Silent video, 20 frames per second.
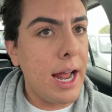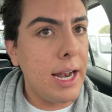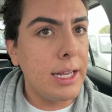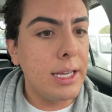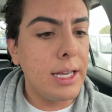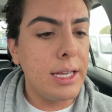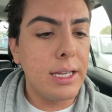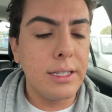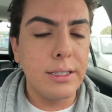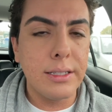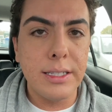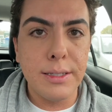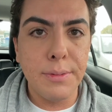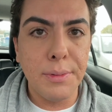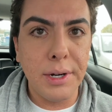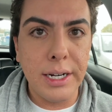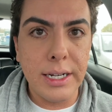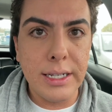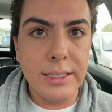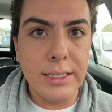any
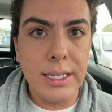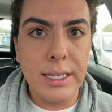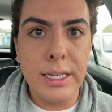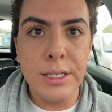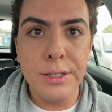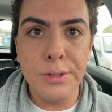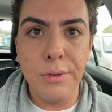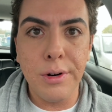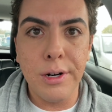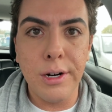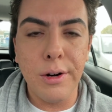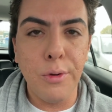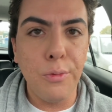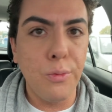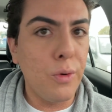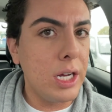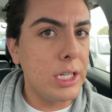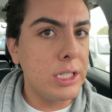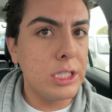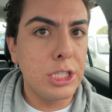experiences or
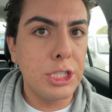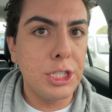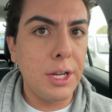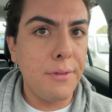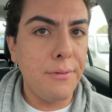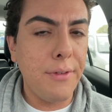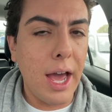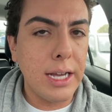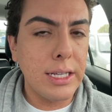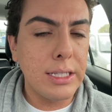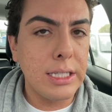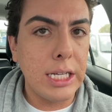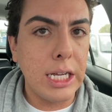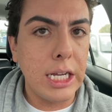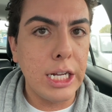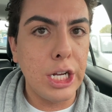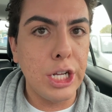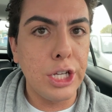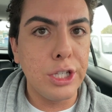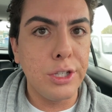which
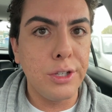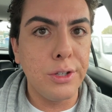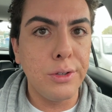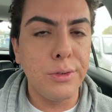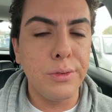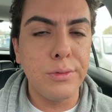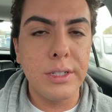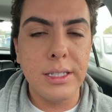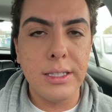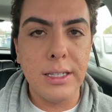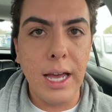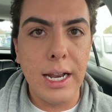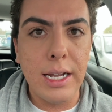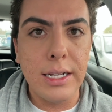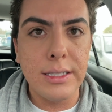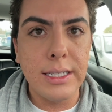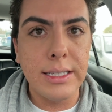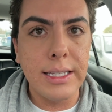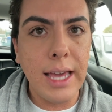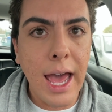vaccine you
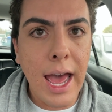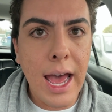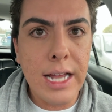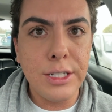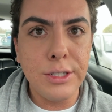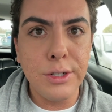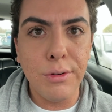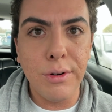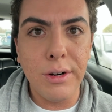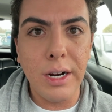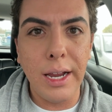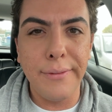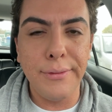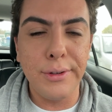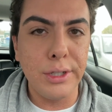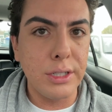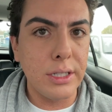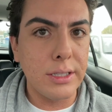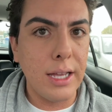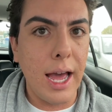decided to get, or
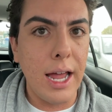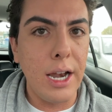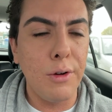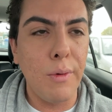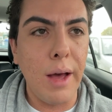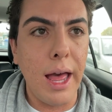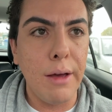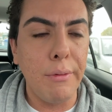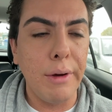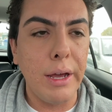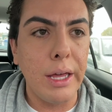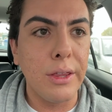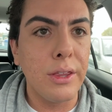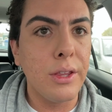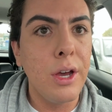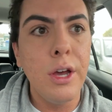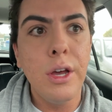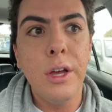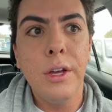if you just kind of went with